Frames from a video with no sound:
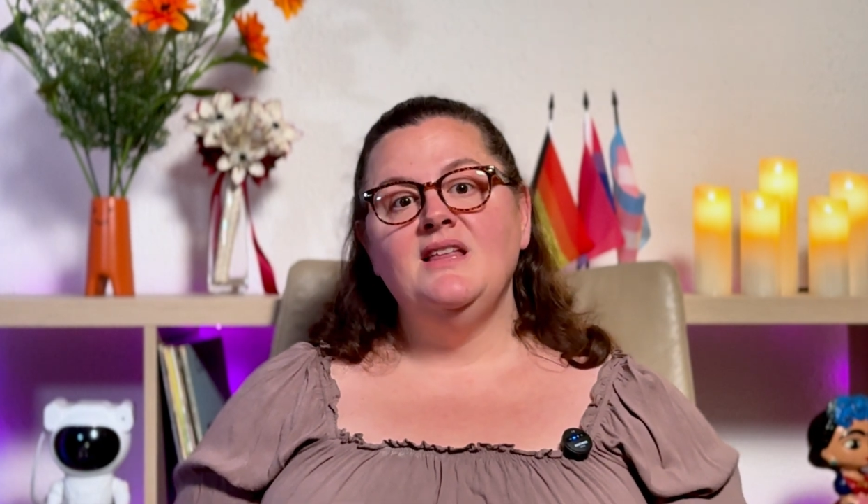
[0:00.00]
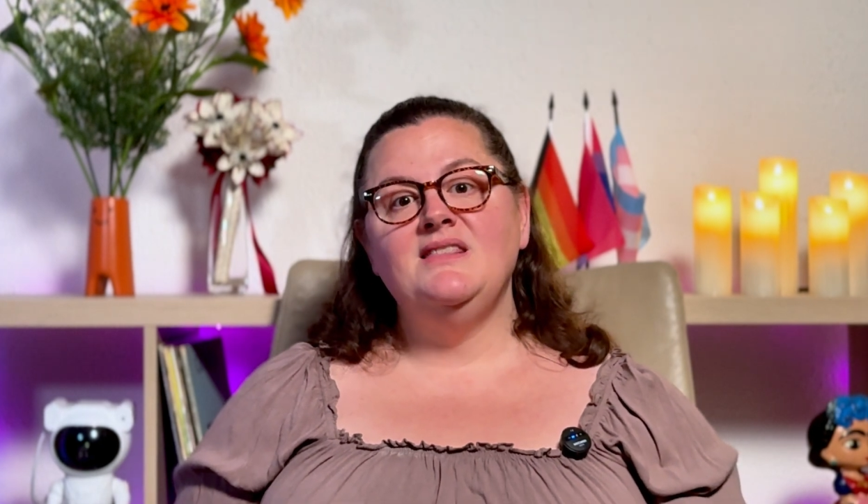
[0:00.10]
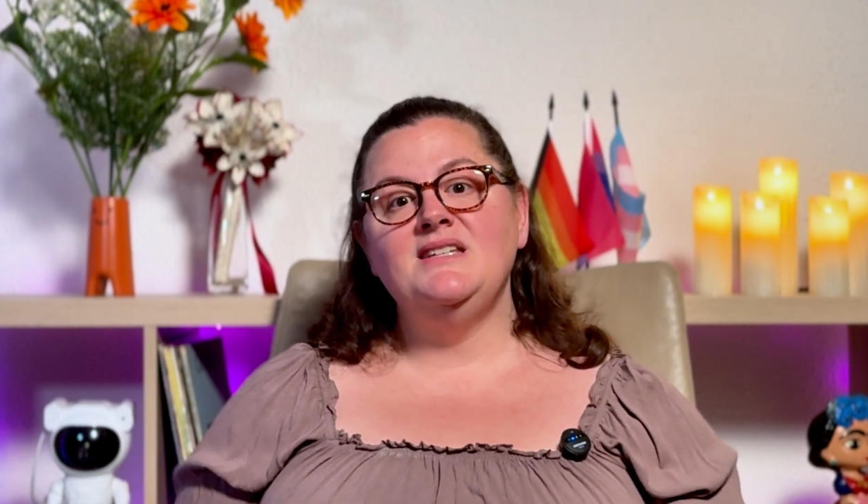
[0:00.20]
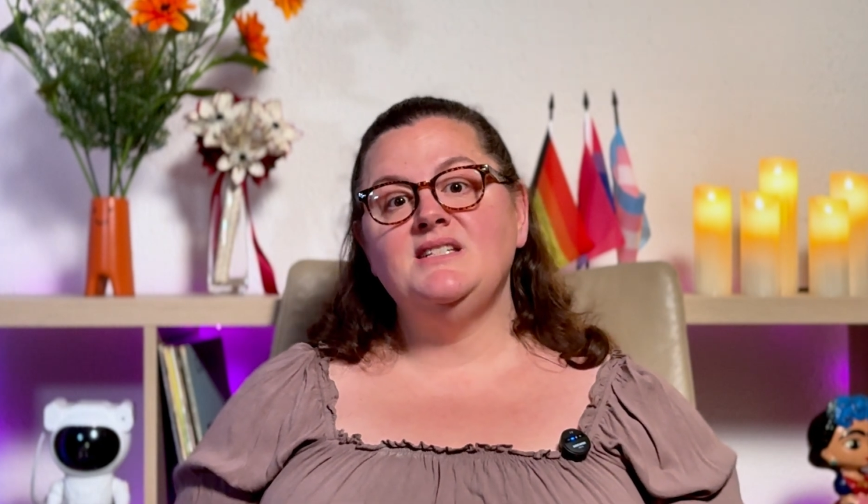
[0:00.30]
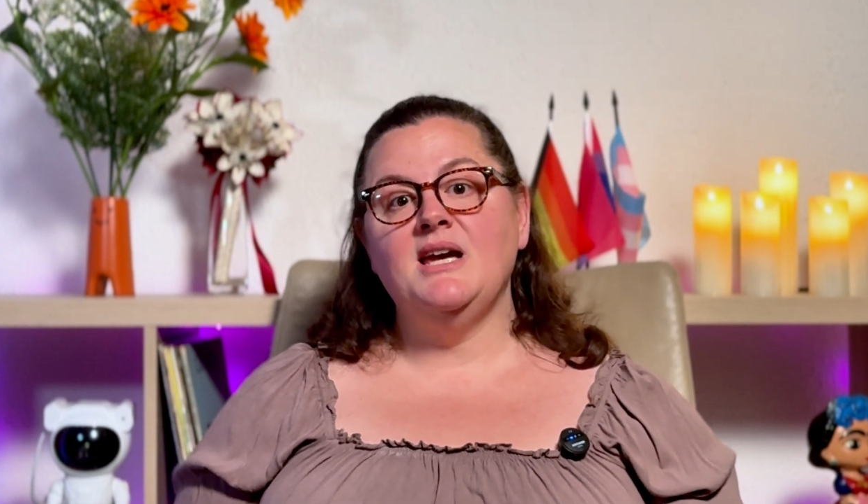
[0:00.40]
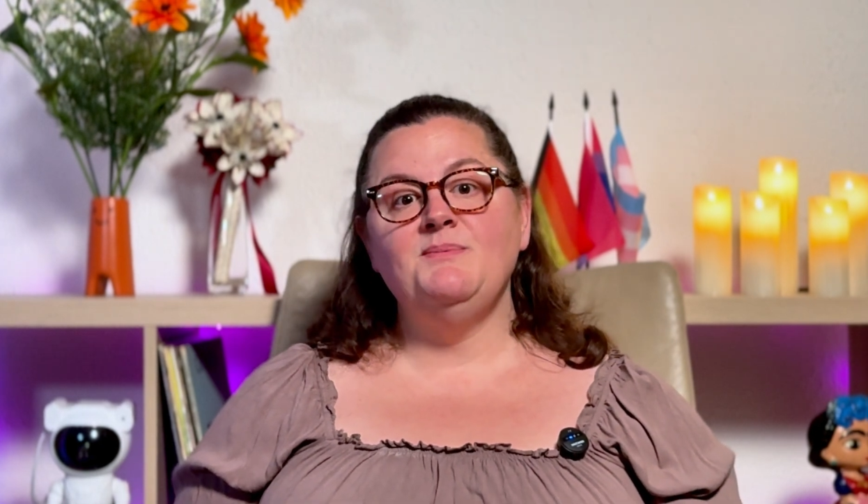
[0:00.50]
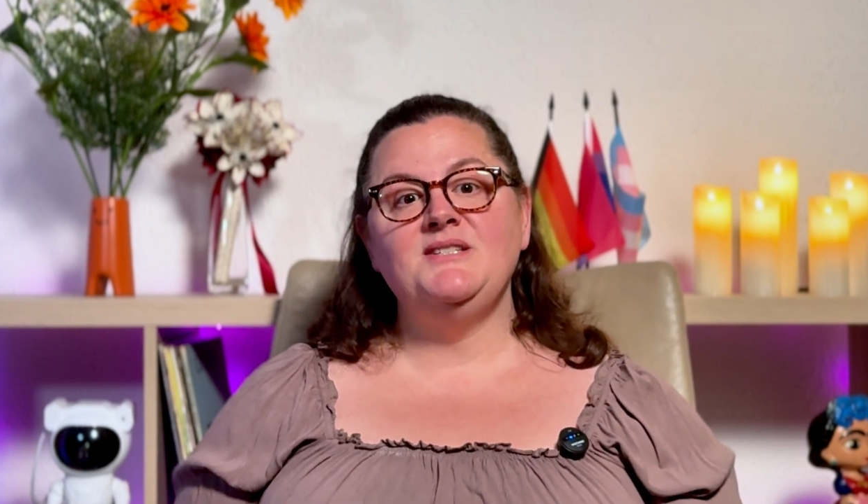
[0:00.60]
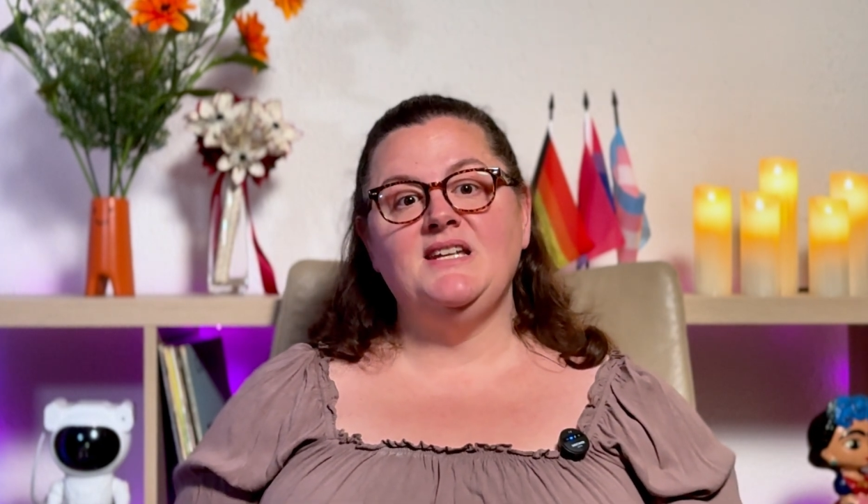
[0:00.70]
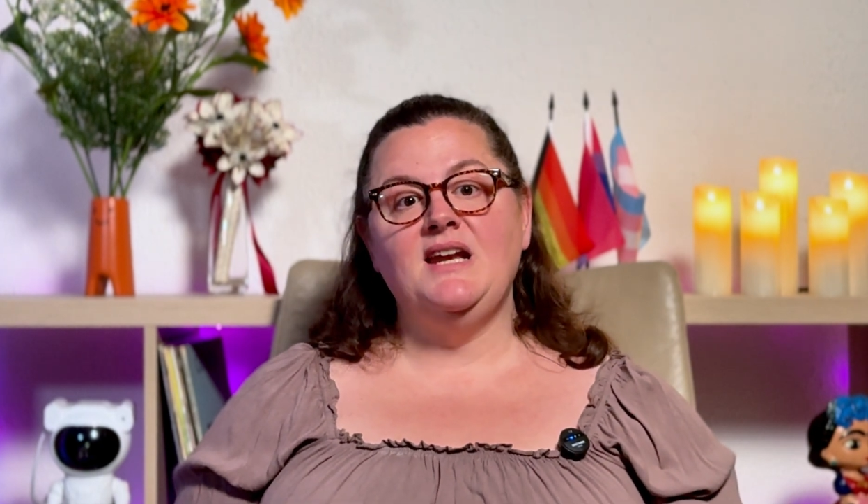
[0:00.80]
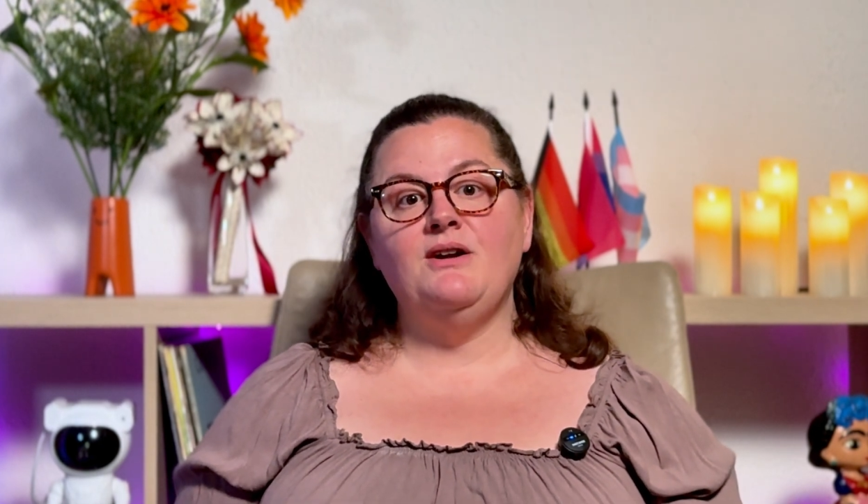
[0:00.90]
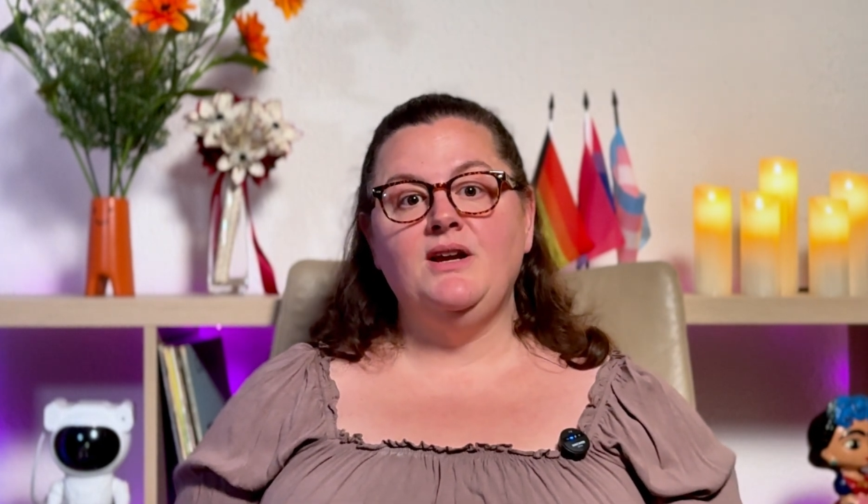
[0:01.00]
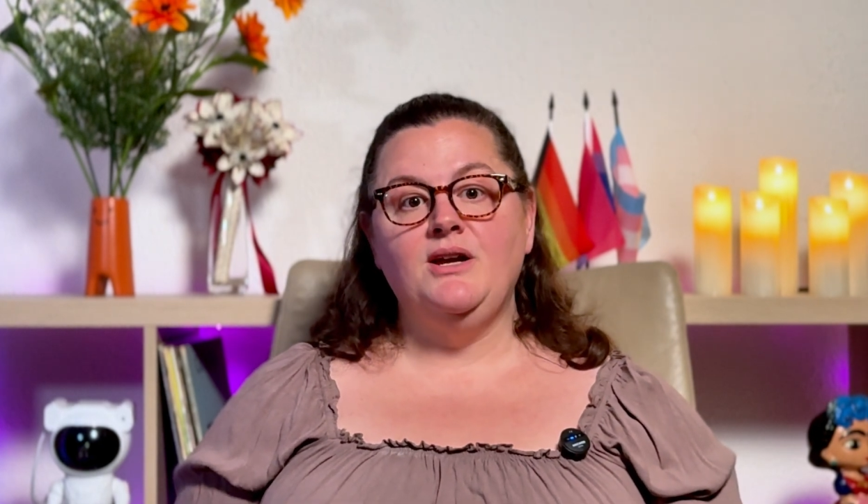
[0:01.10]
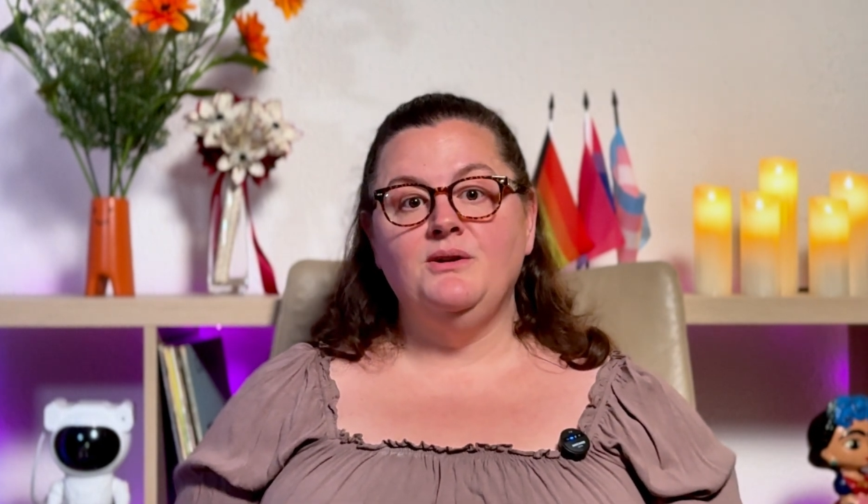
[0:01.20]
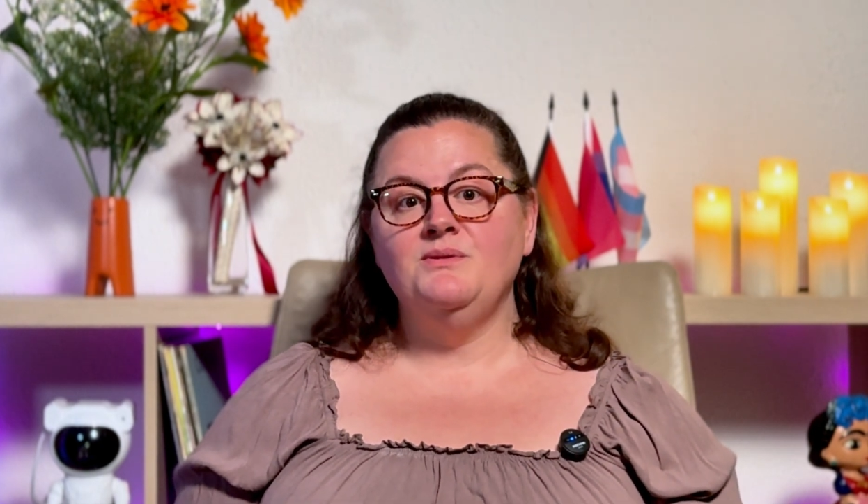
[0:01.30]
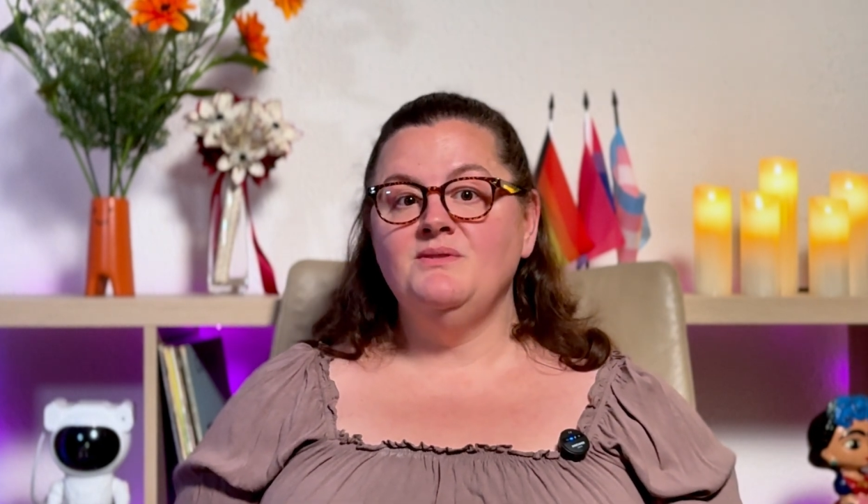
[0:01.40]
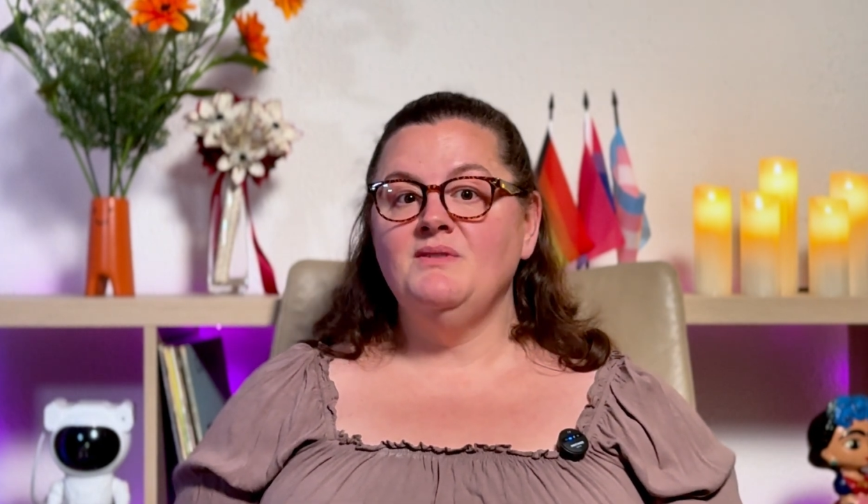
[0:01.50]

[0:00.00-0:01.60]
this type of scenario,